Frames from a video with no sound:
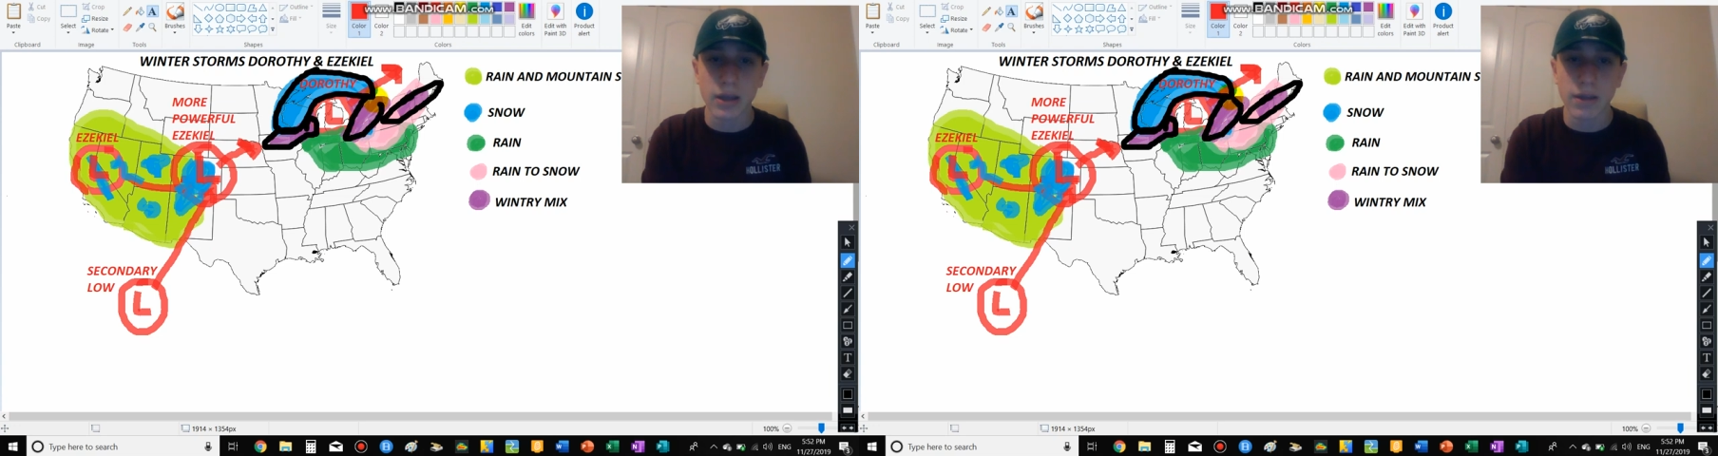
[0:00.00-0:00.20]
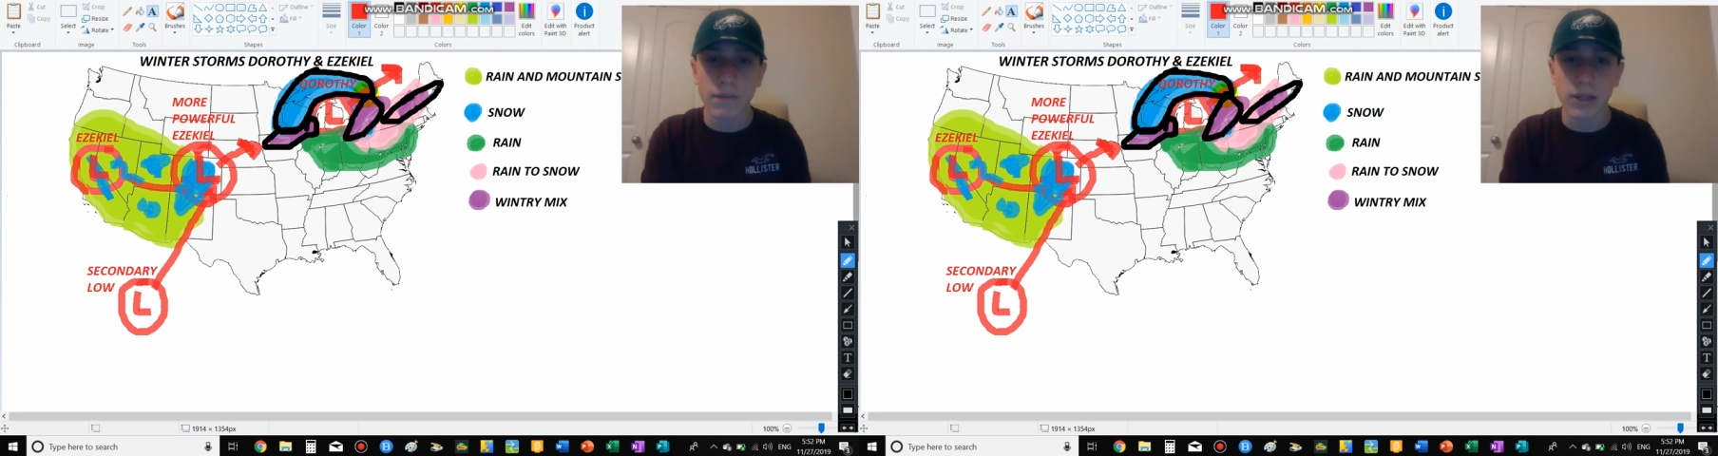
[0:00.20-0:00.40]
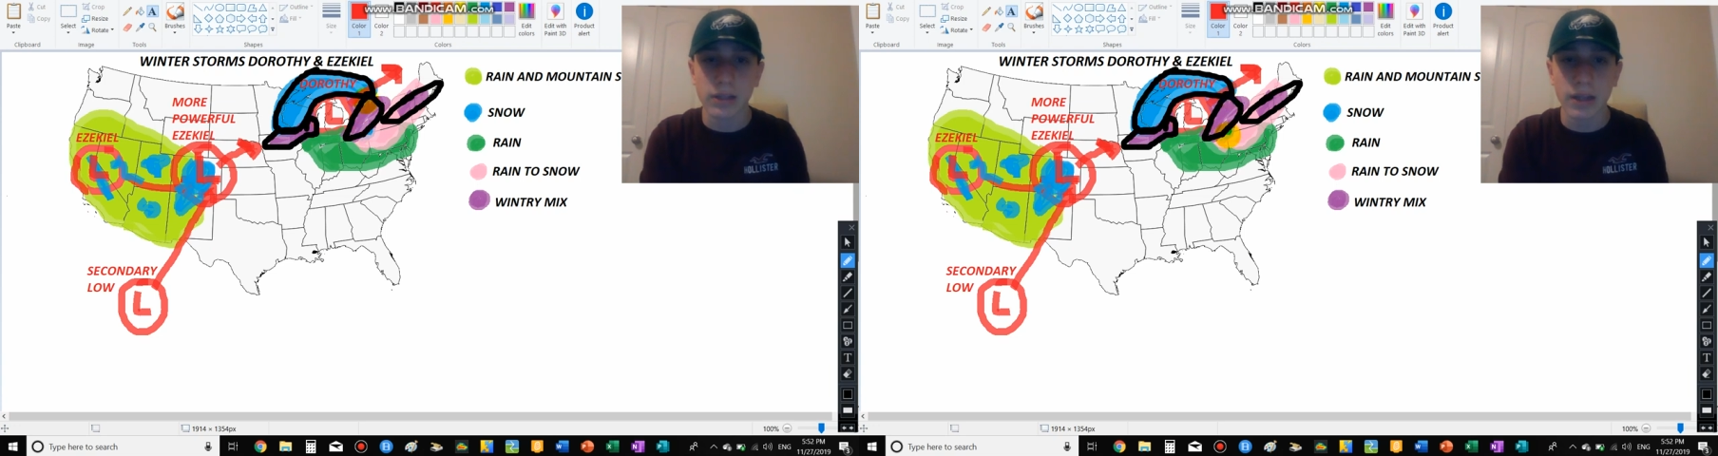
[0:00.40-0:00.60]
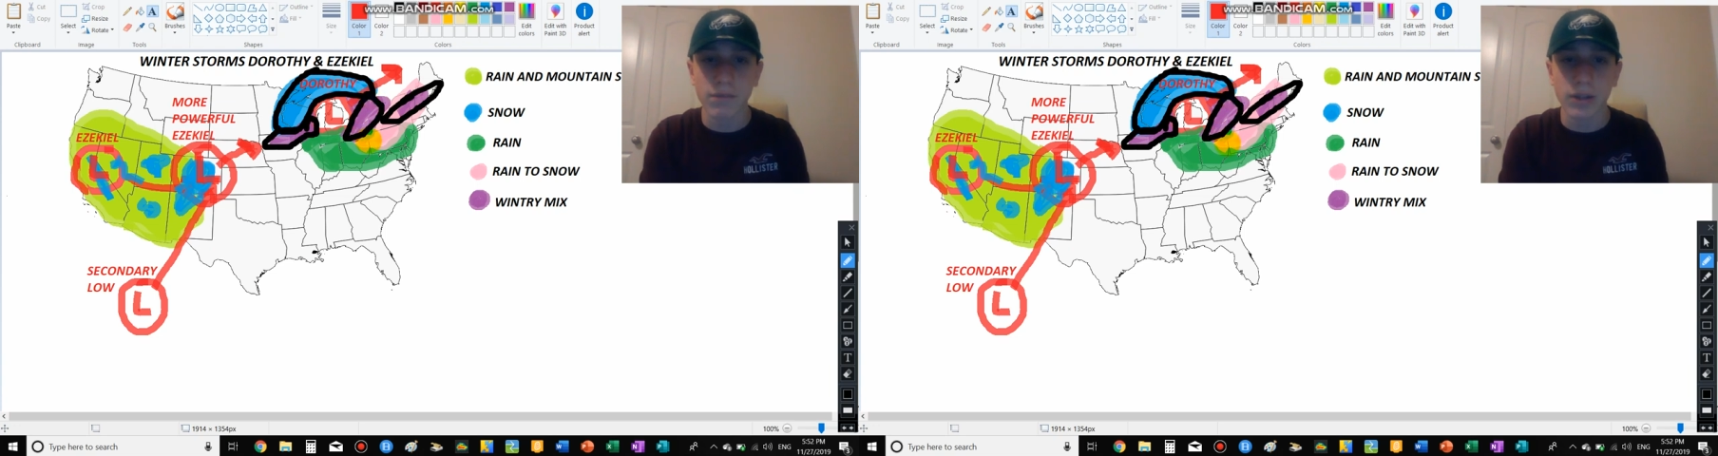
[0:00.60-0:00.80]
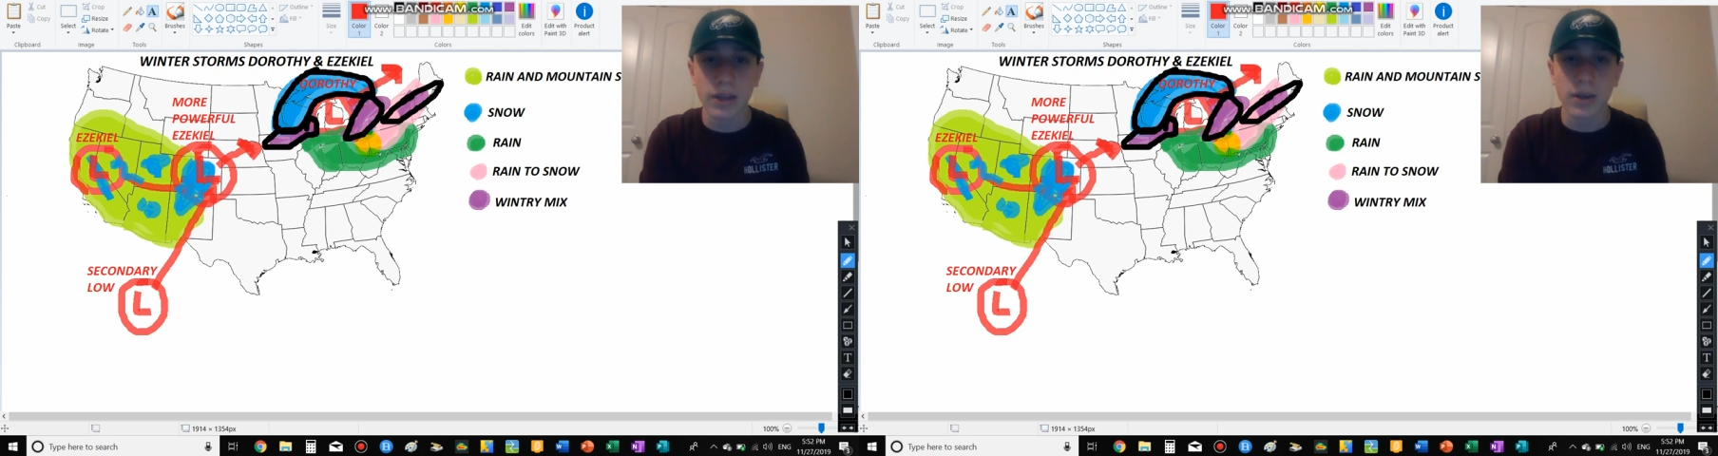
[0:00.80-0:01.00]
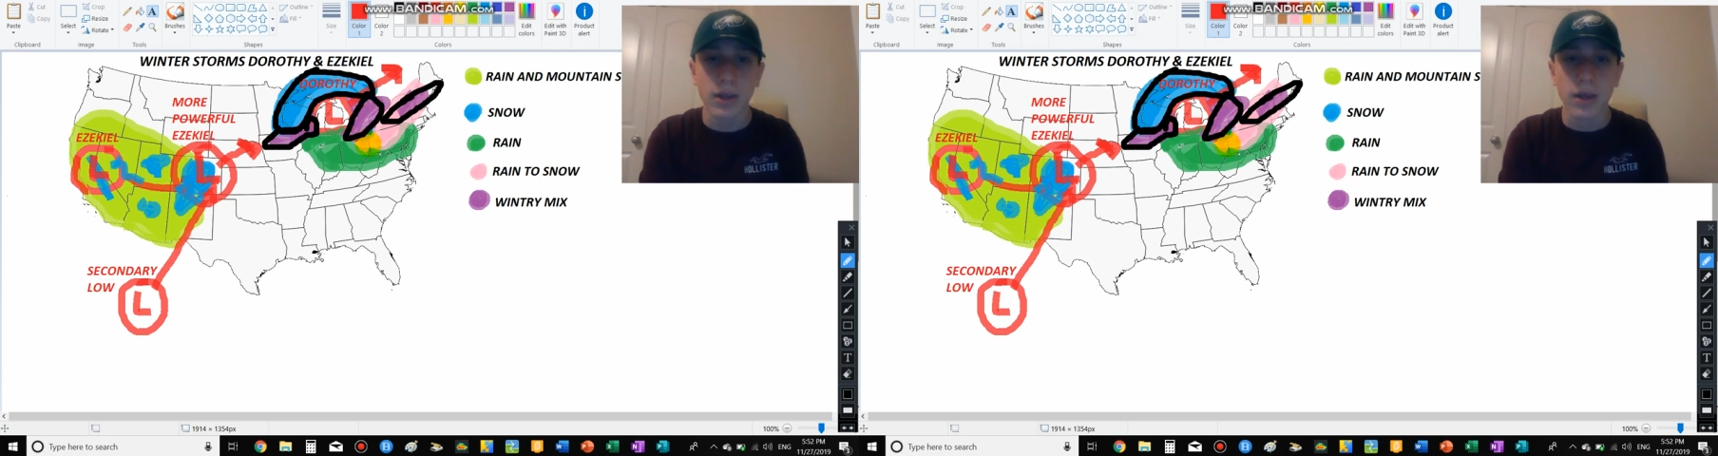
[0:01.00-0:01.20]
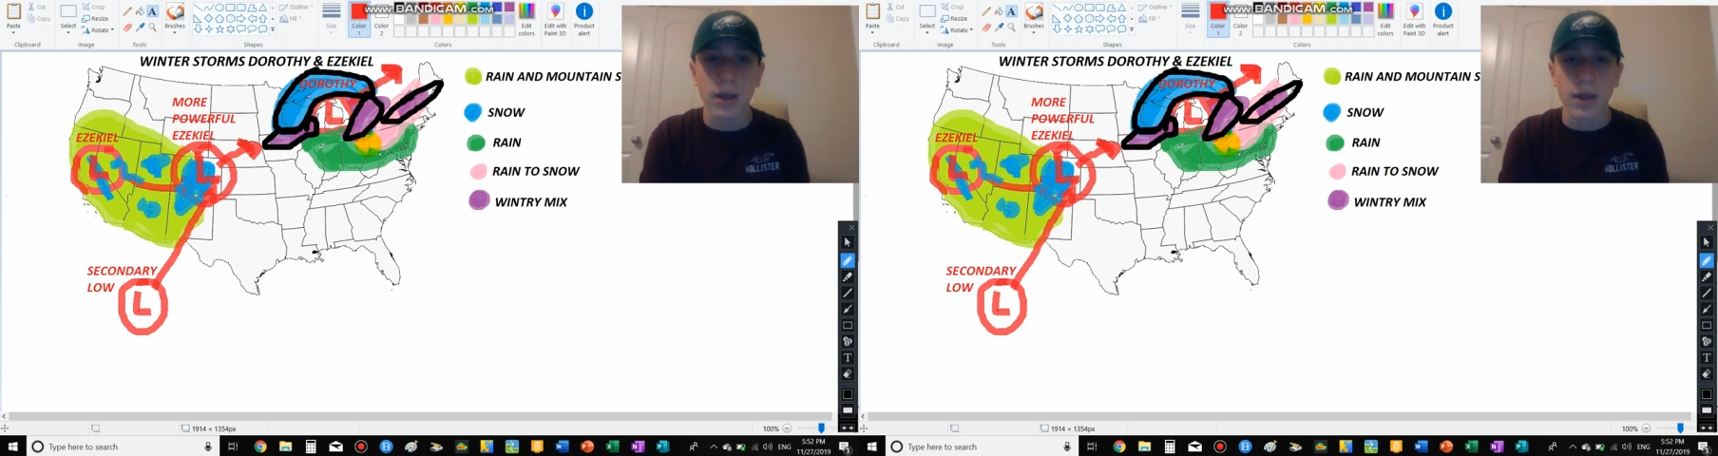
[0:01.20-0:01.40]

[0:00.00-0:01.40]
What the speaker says: Even Cleveland.